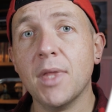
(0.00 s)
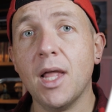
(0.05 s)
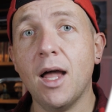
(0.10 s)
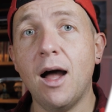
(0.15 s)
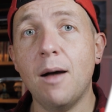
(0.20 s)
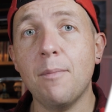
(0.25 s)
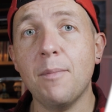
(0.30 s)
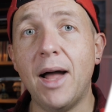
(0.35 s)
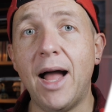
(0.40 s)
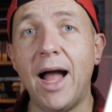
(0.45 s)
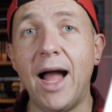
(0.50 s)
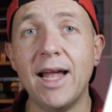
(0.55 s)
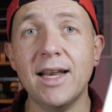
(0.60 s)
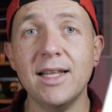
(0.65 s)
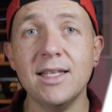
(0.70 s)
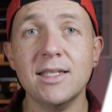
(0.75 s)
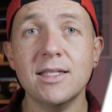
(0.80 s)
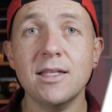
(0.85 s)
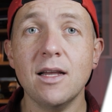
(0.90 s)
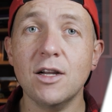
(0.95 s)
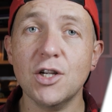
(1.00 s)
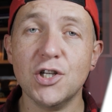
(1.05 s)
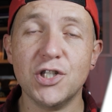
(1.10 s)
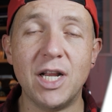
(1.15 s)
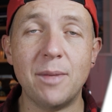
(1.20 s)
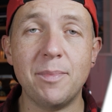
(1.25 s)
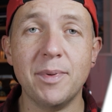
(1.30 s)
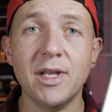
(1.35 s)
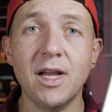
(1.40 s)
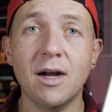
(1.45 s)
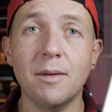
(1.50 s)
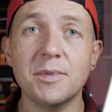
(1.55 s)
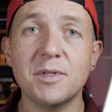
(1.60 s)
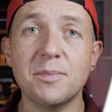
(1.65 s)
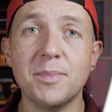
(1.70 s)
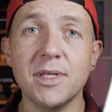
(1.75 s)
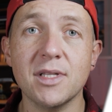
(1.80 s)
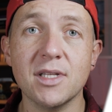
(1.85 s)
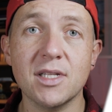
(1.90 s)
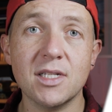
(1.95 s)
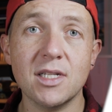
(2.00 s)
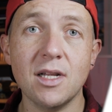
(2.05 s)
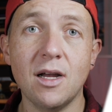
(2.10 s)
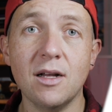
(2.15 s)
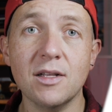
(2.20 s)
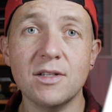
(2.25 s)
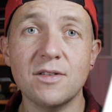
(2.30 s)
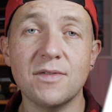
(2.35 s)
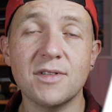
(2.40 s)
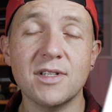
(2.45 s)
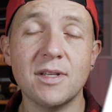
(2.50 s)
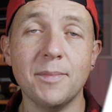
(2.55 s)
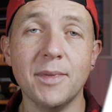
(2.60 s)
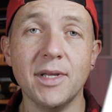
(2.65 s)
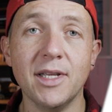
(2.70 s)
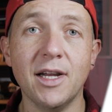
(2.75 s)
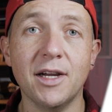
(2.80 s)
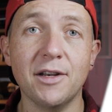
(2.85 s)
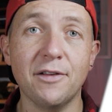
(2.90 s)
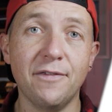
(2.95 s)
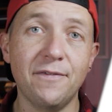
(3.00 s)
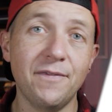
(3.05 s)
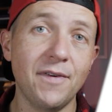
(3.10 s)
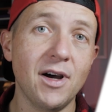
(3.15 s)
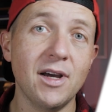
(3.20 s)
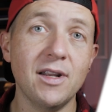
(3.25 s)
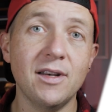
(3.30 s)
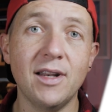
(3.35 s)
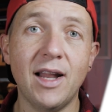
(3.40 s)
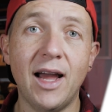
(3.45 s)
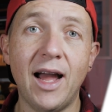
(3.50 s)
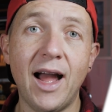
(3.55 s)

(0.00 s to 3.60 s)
And it starts shaping up to be the start of something kind of fun